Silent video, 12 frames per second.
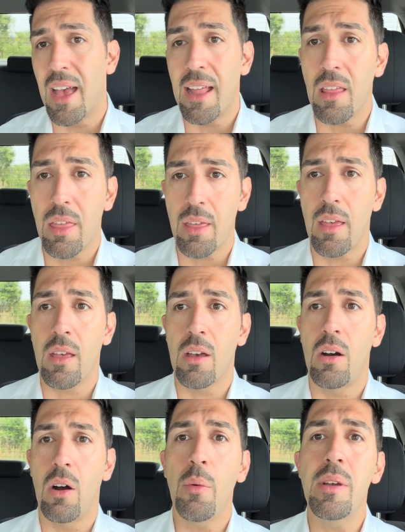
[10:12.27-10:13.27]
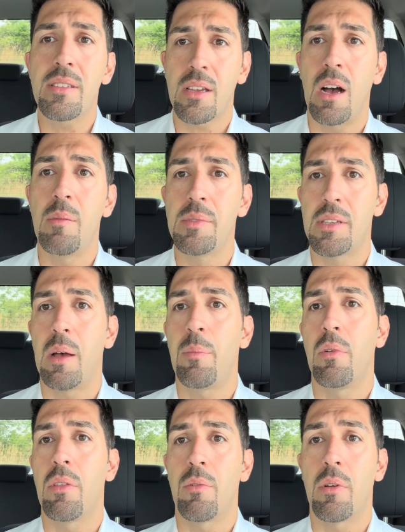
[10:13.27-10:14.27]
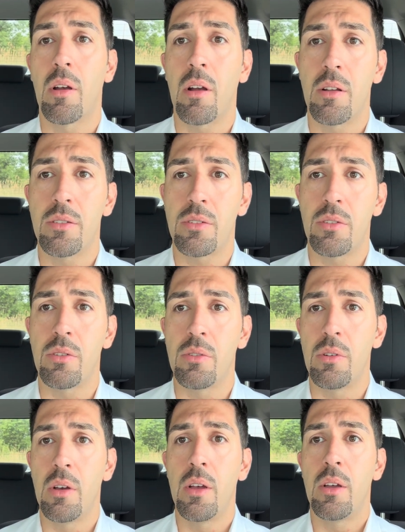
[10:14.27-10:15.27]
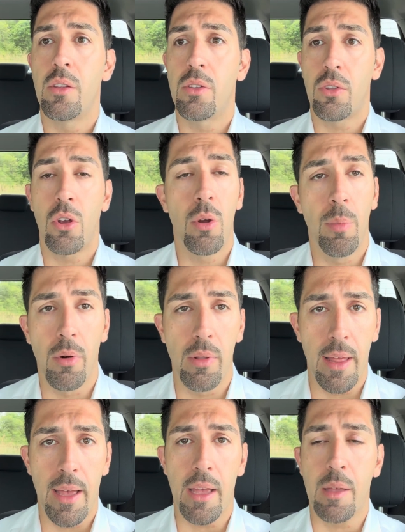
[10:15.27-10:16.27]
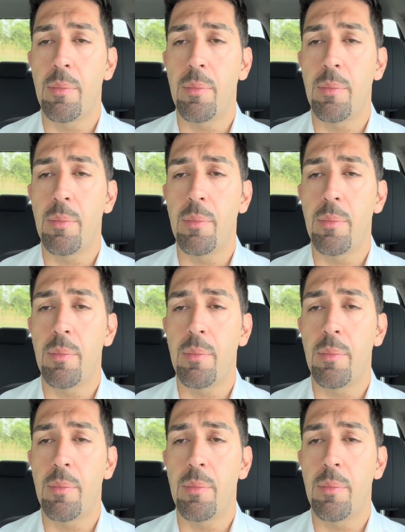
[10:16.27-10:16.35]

anything, always comes up with regards to turbo lag.